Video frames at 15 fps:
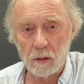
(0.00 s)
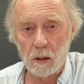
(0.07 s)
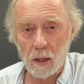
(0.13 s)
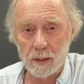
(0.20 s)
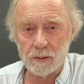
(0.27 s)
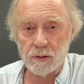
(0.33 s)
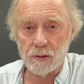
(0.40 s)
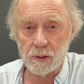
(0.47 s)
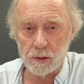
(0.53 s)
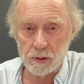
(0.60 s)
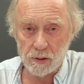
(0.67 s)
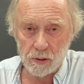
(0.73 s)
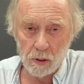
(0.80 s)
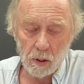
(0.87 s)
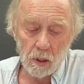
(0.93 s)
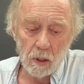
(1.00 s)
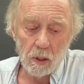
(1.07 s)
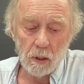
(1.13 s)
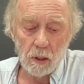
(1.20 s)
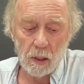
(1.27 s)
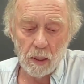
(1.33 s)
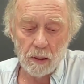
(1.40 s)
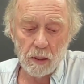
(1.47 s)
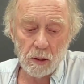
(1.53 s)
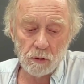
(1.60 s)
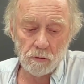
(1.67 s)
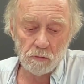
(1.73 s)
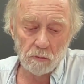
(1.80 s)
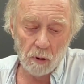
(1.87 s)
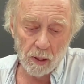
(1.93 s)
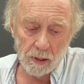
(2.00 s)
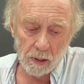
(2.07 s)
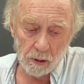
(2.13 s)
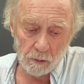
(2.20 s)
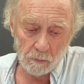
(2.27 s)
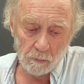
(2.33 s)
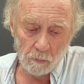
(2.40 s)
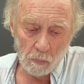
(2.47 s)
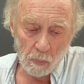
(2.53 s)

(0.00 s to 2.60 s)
Nazis in his writing.